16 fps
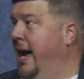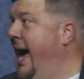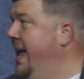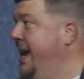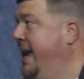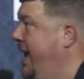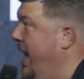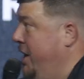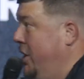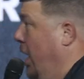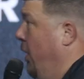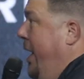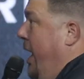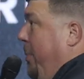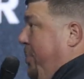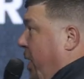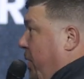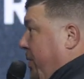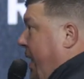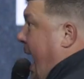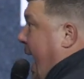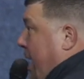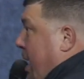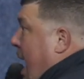I didn't get no help on
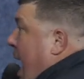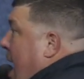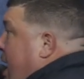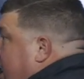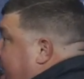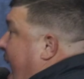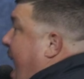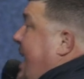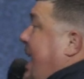that. They